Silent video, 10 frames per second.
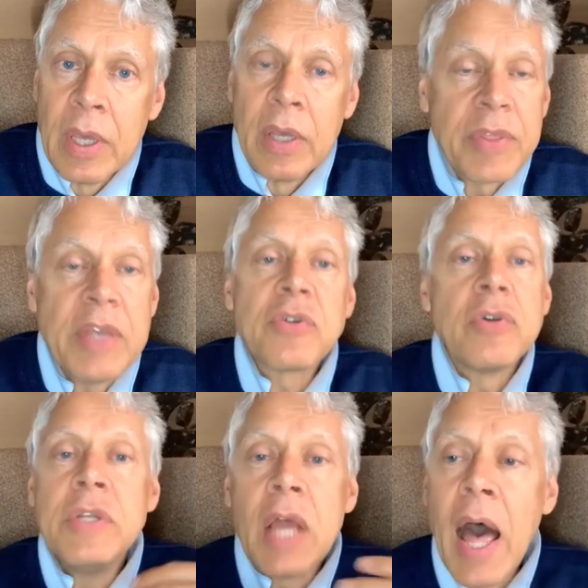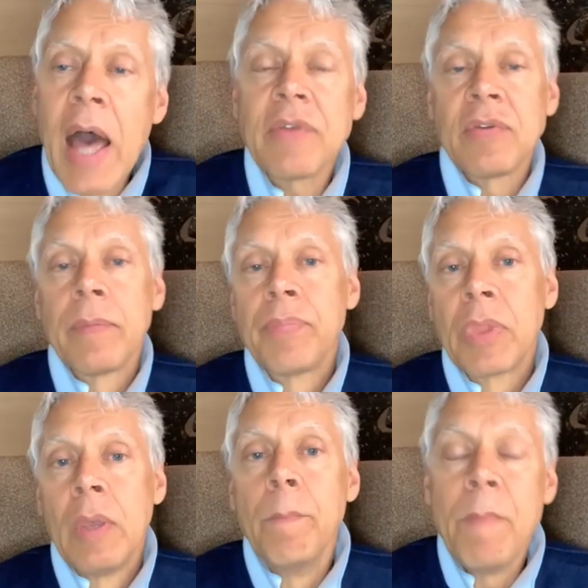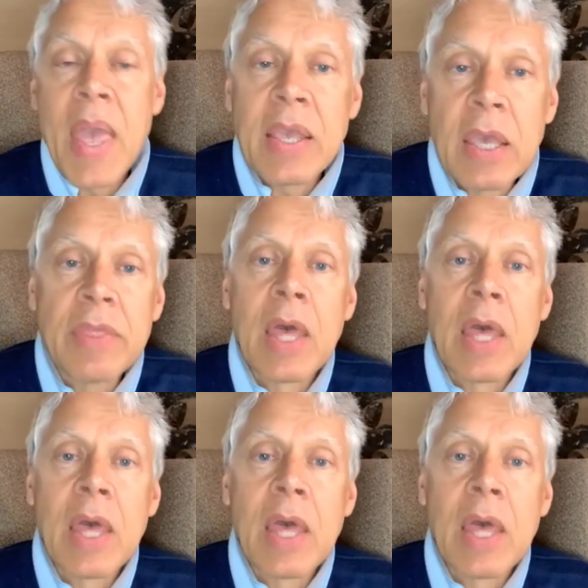These are not making